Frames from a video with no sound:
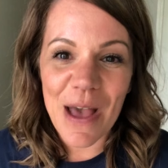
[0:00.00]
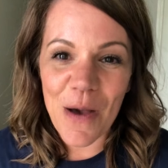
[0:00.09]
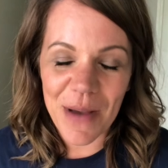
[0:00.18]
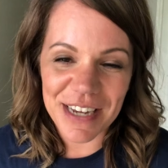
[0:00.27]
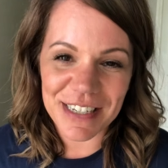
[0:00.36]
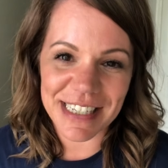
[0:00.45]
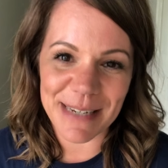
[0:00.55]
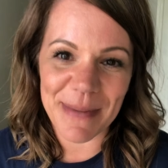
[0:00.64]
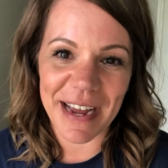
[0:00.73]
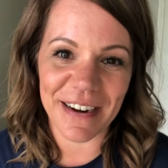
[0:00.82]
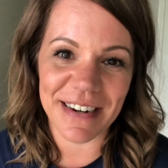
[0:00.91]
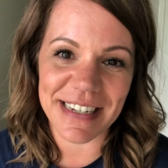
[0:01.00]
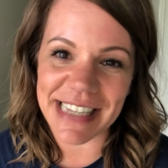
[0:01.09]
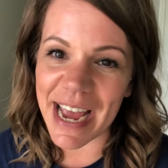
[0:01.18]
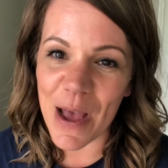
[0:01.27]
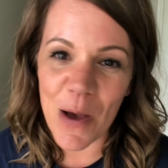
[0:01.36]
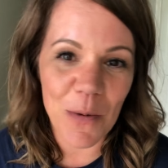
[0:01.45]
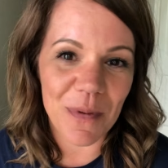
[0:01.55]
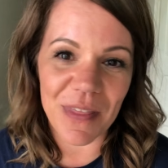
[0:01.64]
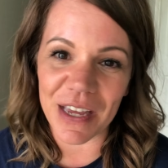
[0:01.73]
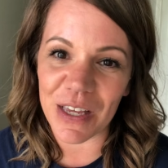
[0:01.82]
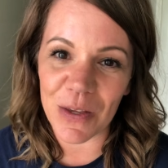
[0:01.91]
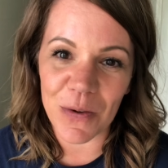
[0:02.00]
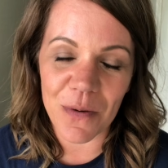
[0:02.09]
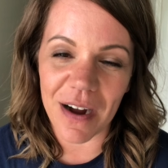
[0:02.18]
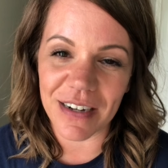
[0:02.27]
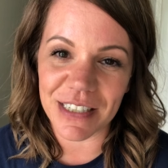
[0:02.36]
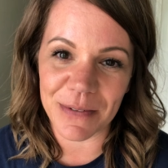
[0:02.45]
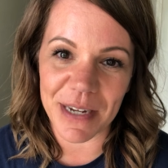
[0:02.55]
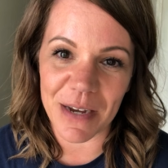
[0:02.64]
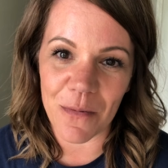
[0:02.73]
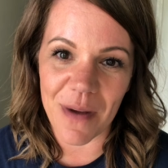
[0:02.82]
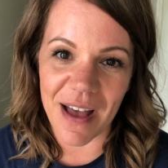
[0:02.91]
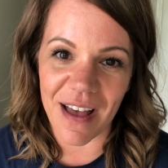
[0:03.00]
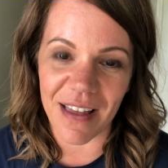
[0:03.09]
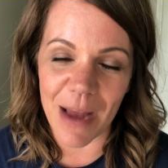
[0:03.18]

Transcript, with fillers: OHC parents, I hope that you are doing well.